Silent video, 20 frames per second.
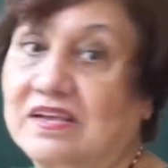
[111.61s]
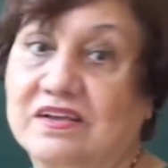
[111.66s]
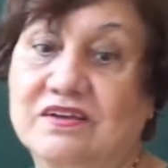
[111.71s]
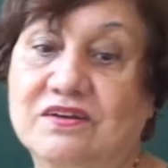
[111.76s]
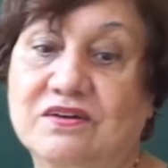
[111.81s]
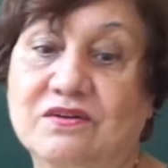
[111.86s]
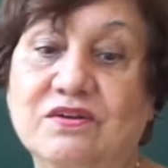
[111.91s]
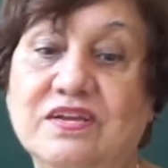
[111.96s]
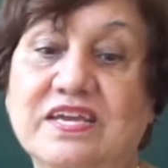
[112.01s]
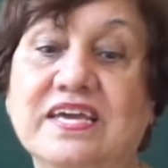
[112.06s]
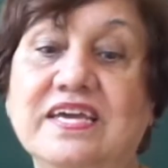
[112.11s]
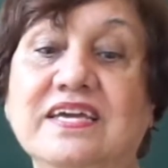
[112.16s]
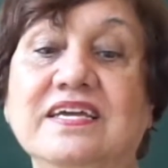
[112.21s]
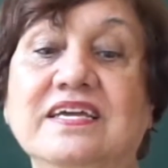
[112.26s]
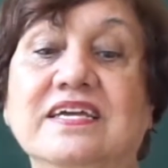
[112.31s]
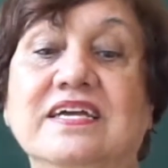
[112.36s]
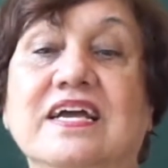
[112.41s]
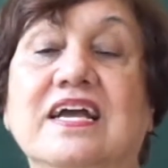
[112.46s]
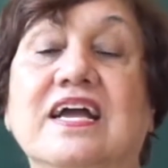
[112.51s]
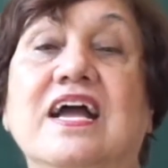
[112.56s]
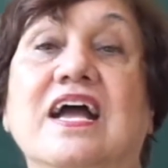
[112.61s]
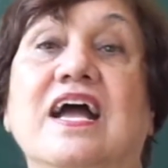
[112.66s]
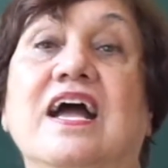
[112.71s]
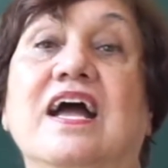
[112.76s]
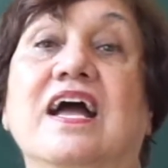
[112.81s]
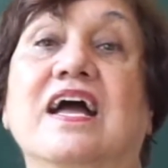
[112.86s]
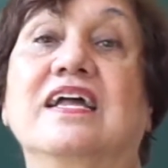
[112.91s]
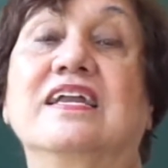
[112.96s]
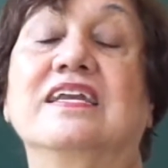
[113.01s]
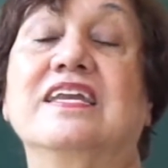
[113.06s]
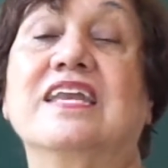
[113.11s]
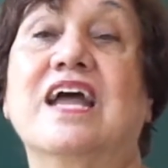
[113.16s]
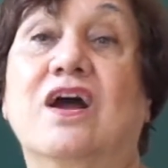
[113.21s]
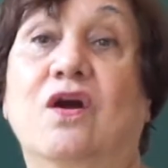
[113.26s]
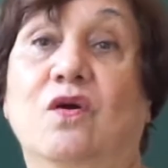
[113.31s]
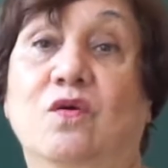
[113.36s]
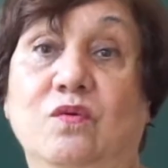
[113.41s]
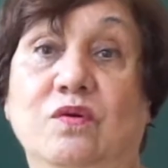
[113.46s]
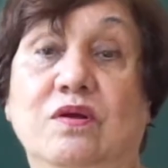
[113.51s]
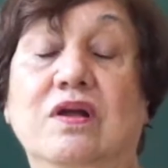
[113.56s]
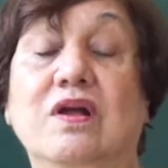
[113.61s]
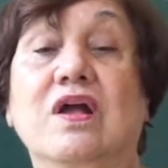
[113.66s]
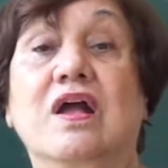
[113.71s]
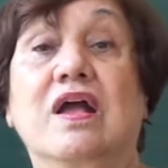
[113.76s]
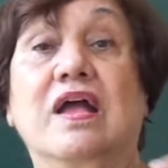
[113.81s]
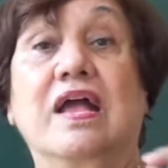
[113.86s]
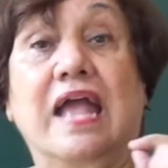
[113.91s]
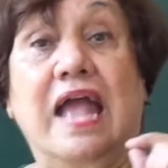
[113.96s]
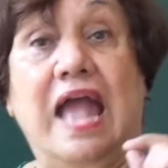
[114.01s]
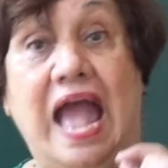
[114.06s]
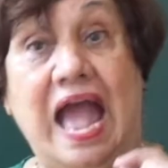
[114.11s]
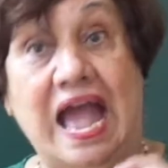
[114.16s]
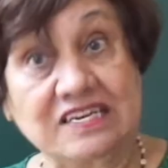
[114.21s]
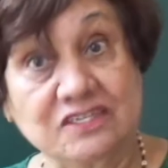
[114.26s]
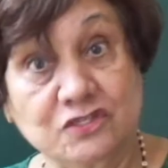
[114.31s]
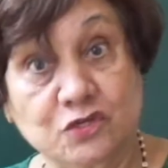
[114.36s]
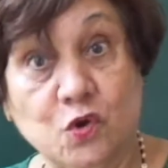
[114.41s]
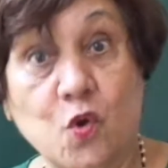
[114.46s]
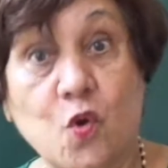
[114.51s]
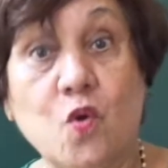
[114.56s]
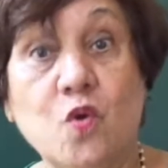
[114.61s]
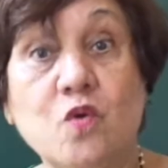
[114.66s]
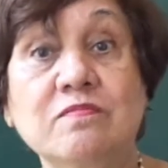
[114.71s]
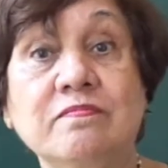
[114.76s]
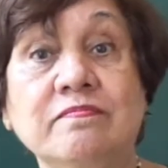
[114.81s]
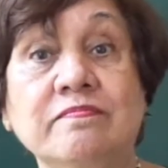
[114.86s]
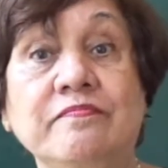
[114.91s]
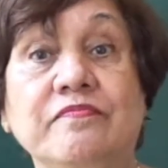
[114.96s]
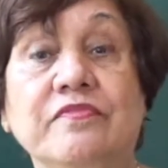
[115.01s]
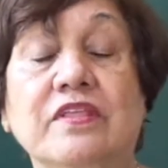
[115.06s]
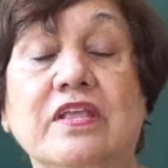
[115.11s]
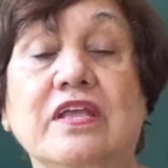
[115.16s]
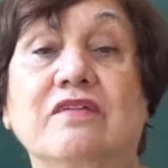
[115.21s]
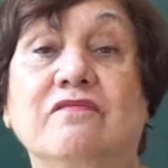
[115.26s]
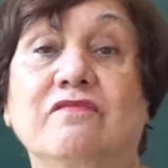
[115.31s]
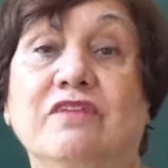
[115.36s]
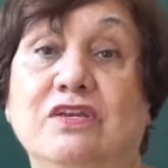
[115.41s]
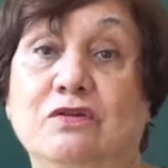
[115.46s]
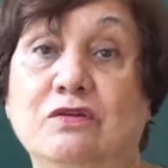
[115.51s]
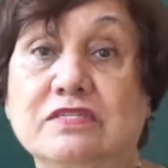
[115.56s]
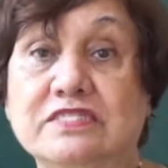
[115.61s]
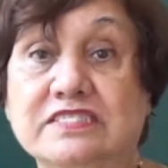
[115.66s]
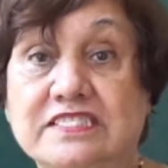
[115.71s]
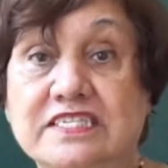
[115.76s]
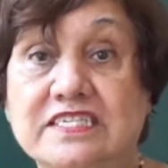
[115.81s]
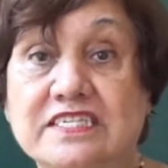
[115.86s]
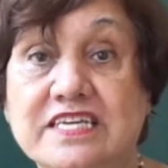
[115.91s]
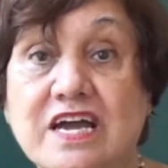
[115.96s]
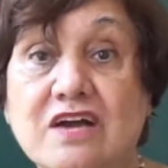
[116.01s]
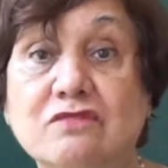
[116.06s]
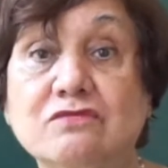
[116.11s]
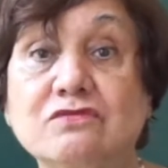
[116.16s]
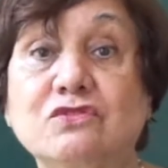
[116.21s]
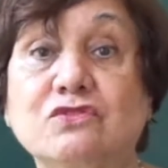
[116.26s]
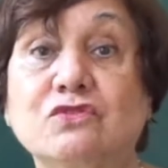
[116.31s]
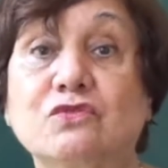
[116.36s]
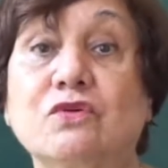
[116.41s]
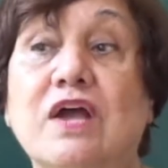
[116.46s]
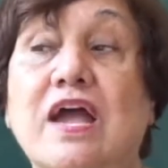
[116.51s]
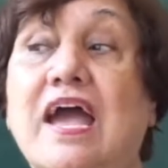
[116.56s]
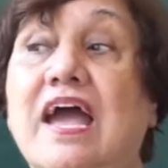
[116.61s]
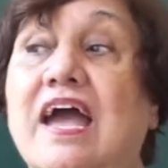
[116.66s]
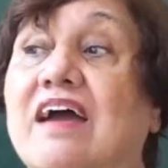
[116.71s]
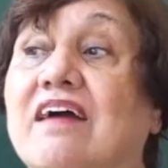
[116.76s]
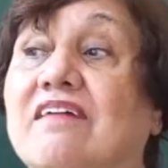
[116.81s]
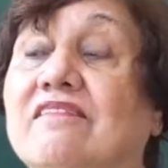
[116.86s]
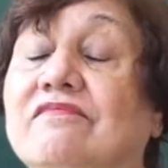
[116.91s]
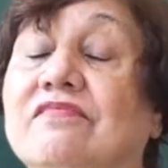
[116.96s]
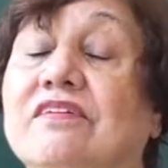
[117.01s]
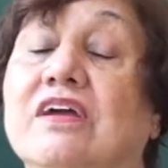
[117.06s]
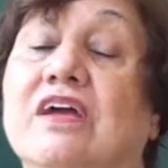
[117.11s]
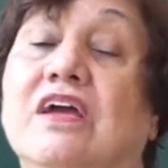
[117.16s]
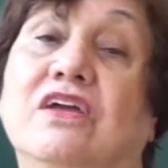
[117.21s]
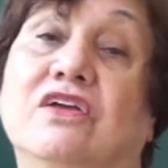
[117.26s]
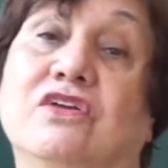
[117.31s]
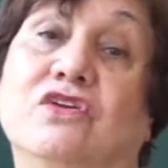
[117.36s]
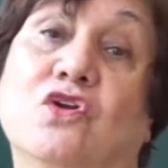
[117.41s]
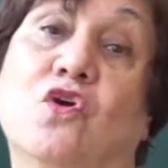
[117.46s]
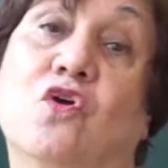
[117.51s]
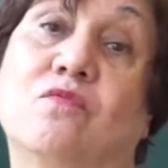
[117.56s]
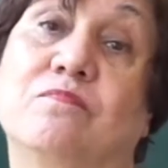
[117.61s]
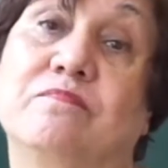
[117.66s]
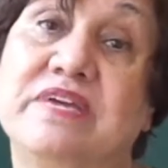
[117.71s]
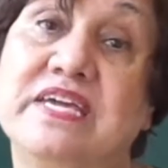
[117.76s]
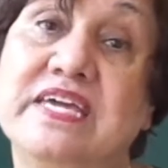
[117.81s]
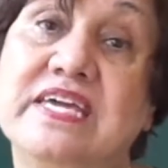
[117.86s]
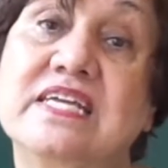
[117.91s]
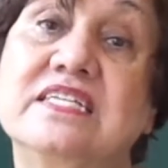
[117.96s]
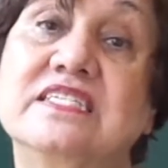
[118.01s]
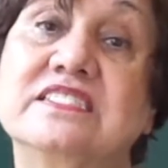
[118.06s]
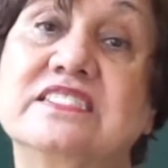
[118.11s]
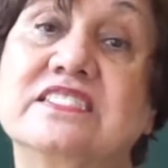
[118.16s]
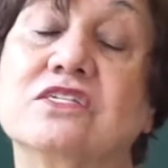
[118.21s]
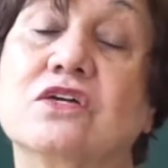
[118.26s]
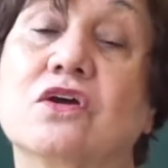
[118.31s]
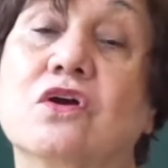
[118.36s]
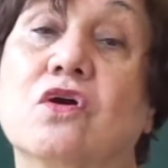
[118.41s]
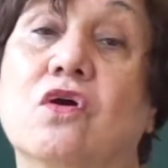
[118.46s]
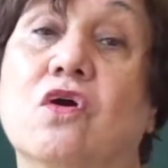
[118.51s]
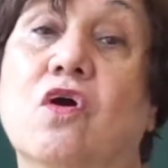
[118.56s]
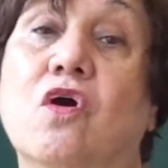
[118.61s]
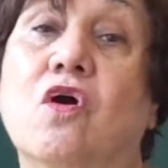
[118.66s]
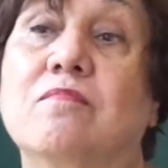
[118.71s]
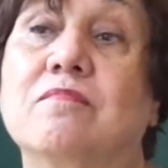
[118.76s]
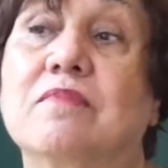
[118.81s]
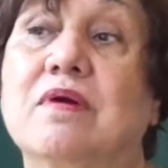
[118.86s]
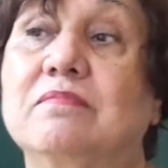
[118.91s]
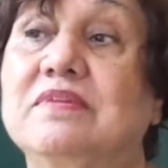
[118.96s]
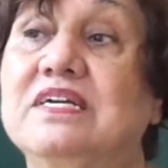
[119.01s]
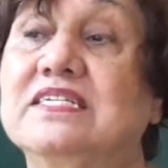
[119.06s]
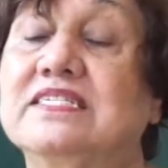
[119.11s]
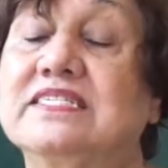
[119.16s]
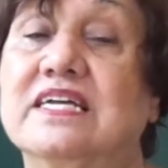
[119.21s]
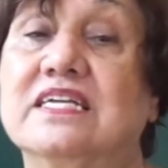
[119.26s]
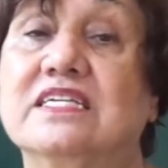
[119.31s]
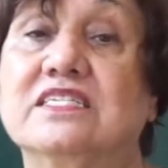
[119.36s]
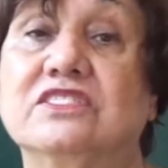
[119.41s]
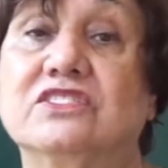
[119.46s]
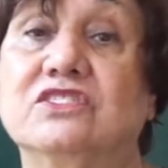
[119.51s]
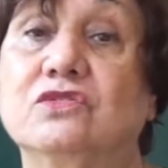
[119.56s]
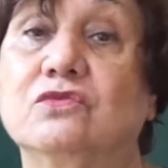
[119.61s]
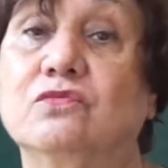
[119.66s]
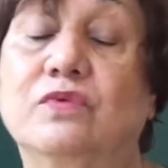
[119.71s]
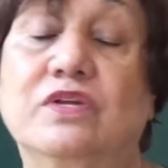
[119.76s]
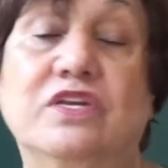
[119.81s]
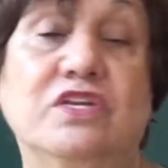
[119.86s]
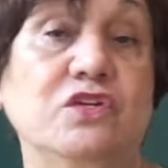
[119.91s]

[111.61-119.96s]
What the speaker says: Okay? Now, at home, when you sit down to have your meals, or mummy tells you, will you